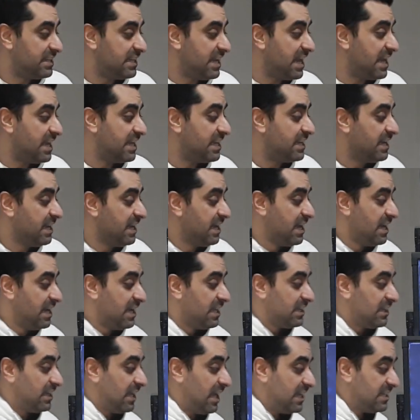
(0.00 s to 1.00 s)
They
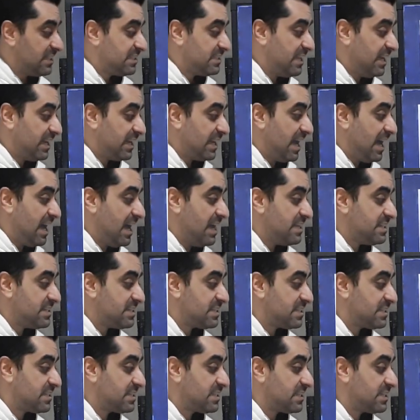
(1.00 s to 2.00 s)
lost
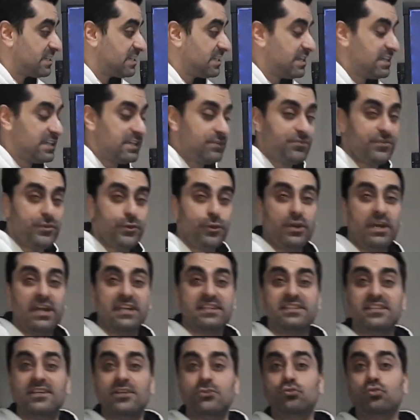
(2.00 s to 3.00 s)
against
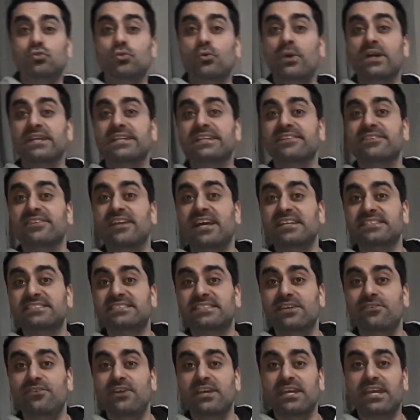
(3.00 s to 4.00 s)
Fiorentina 2-1 in
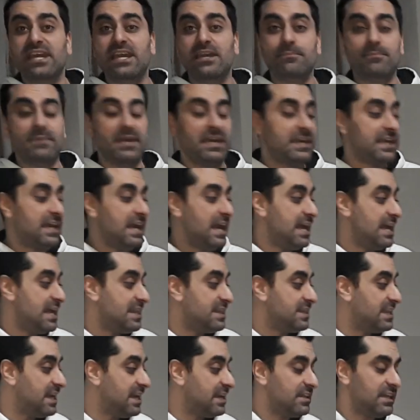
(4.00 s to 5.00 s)
last away game.
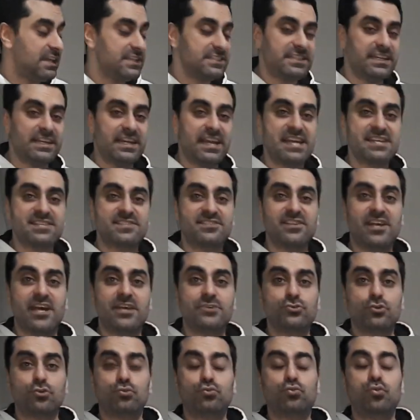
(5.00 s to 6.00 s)
Again, they lost against
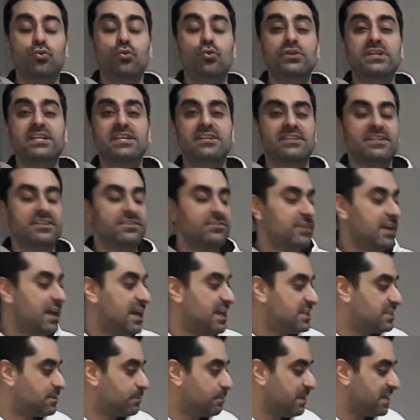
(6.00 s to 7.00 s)
Lazio 2-0 in
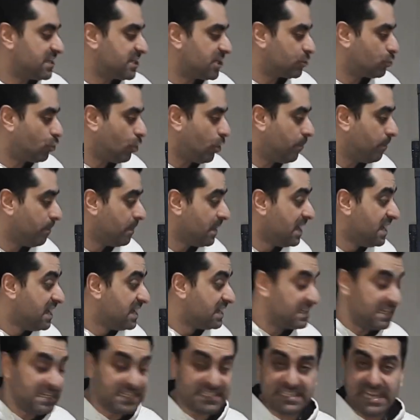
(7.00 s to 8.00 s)
last match at home.
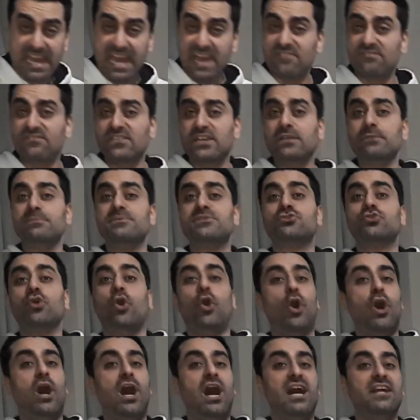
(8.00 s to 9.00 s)
This game will be
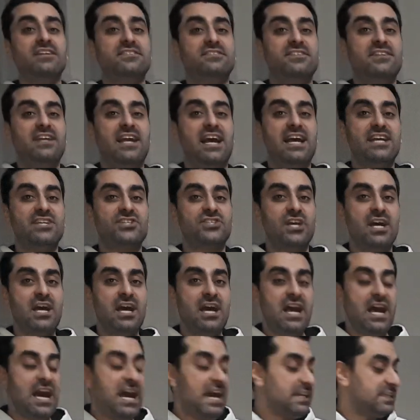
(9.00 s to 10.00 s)
so hard clash,
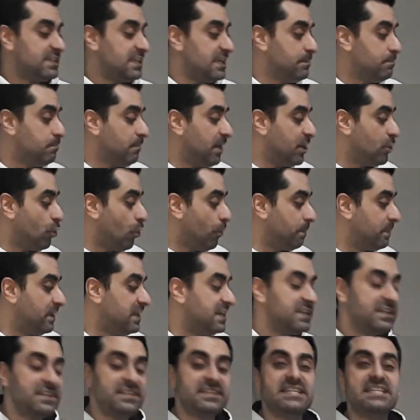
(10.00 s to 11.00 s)
And in my
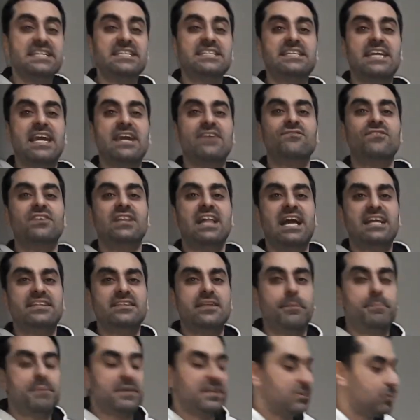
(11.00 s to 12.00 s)
opinion, this game will end
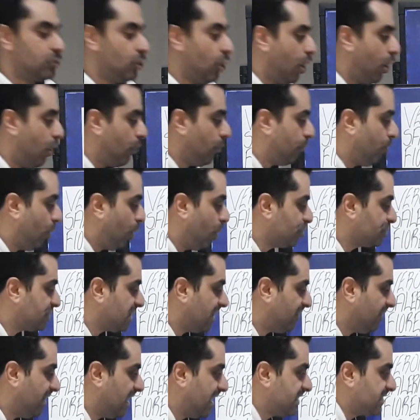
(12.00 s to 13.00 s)
up in draw.
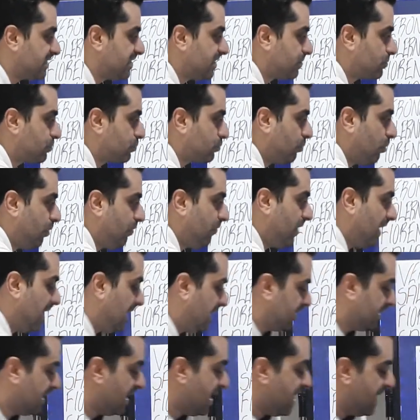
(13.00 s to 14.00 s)
Monza 1, Sassuolo
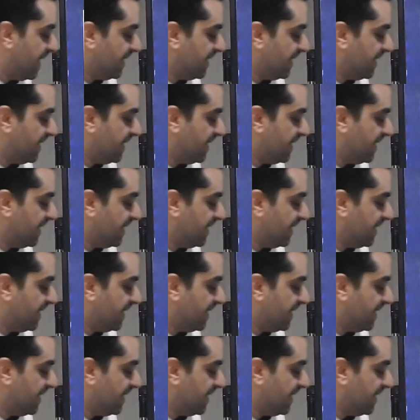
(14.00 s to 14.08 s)
1.